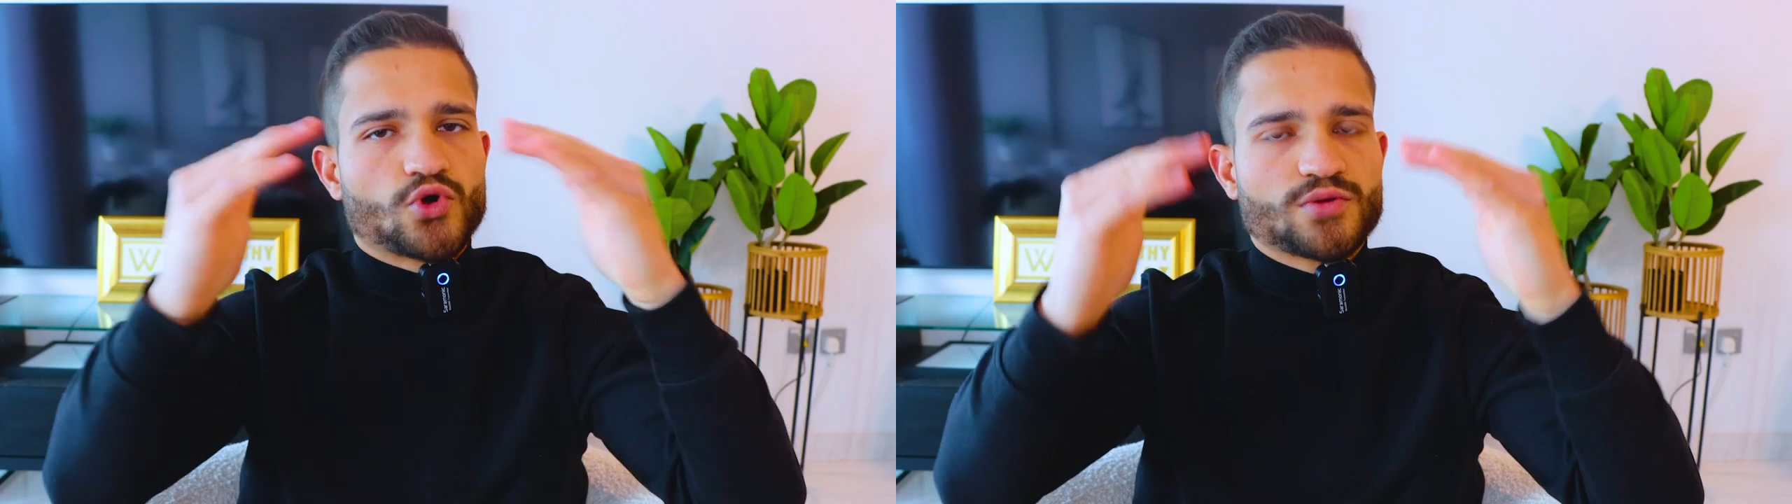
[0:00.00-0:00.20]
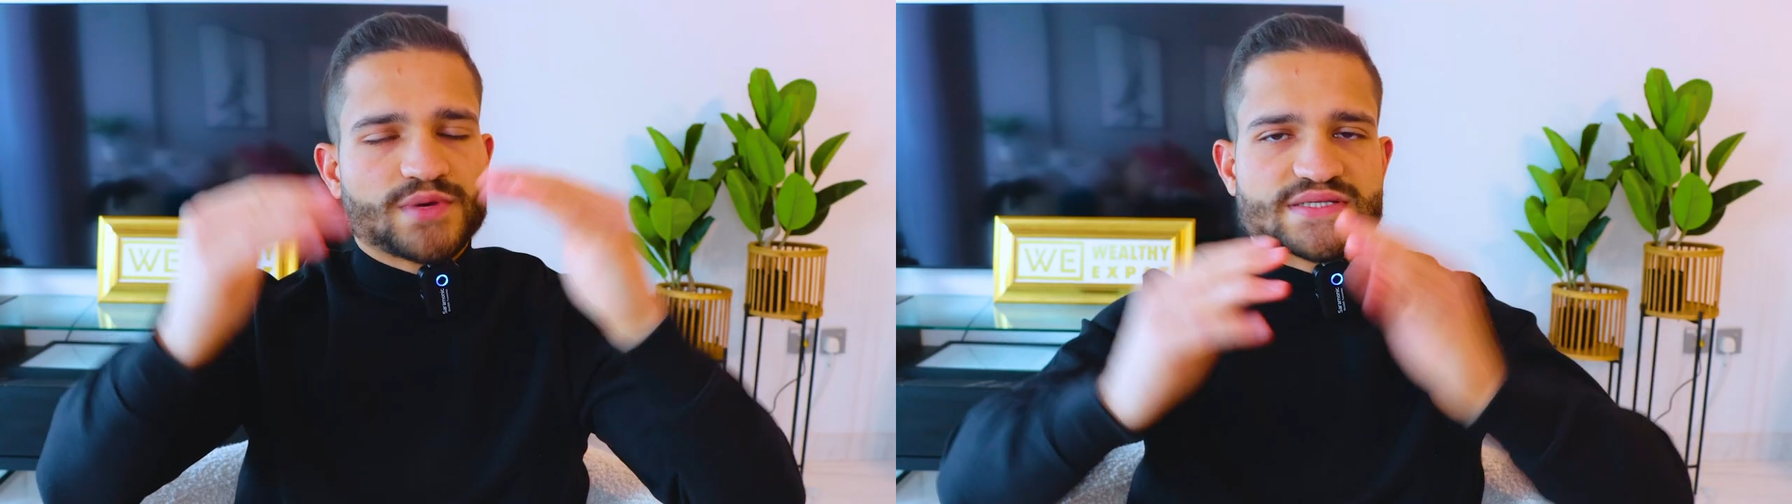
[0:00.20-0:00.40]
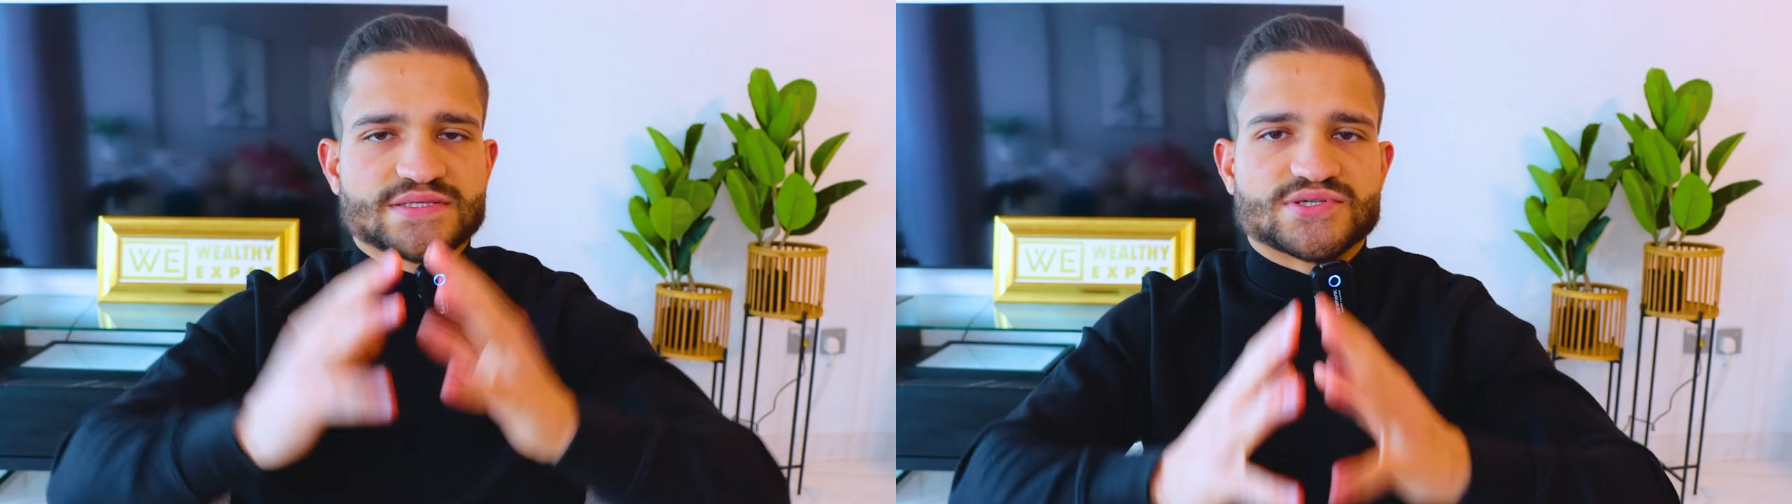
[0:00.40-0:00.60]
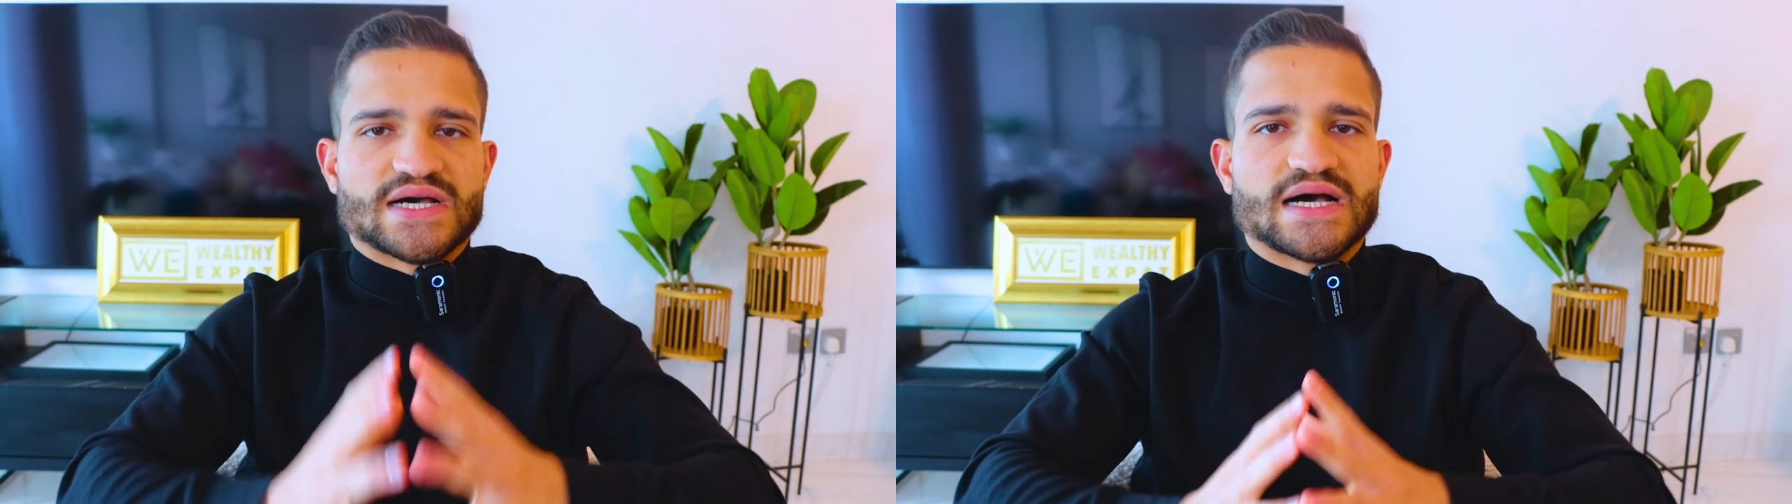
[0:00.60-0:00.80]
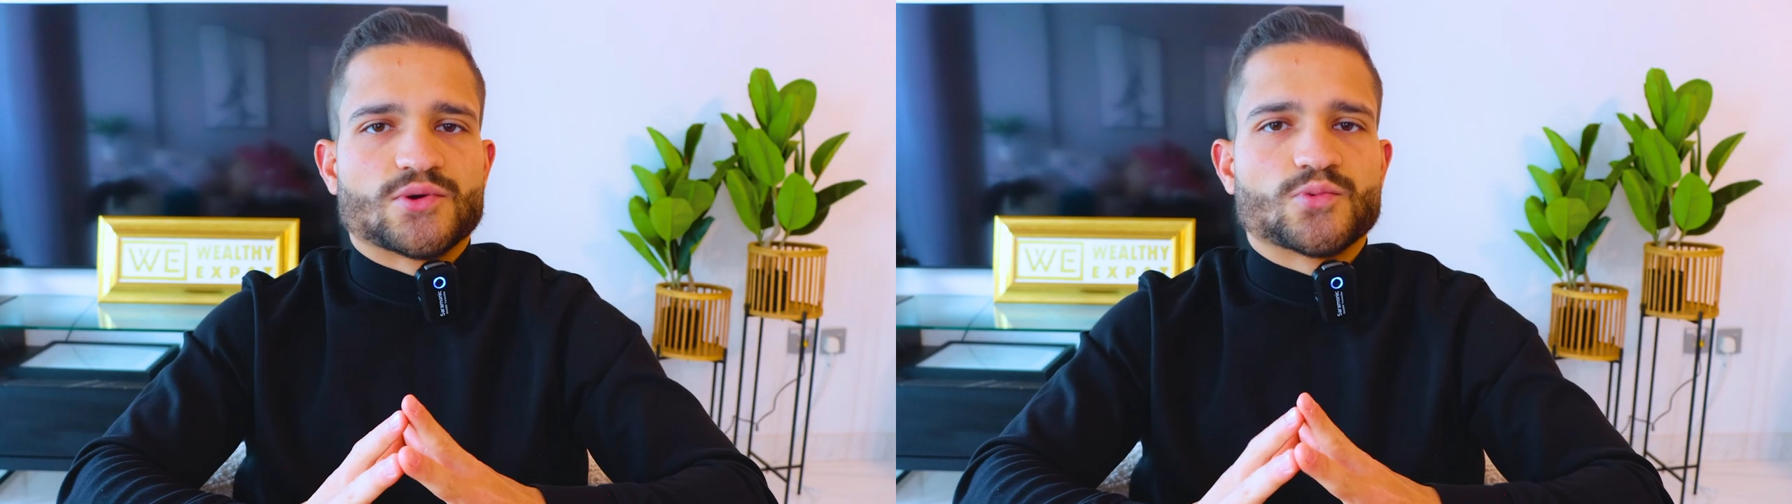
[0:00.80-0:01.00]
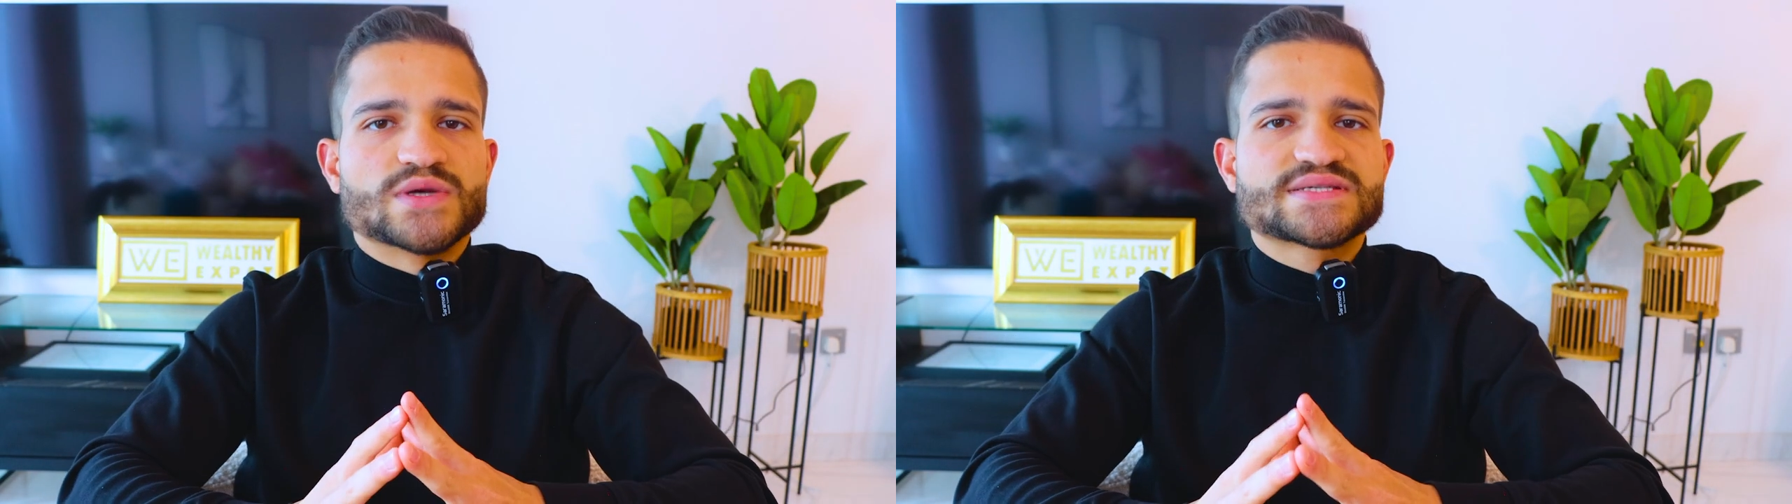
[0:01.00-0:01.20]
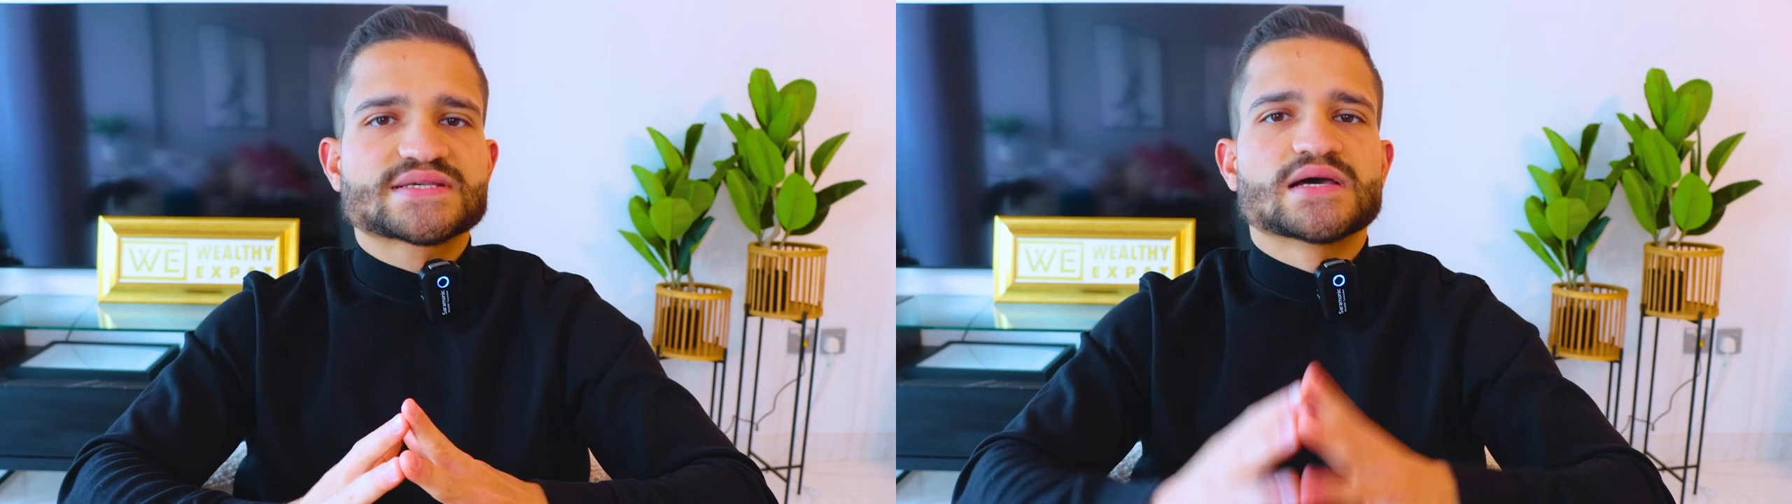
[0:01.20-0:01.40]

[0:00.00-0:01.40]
more because there's a higher risk,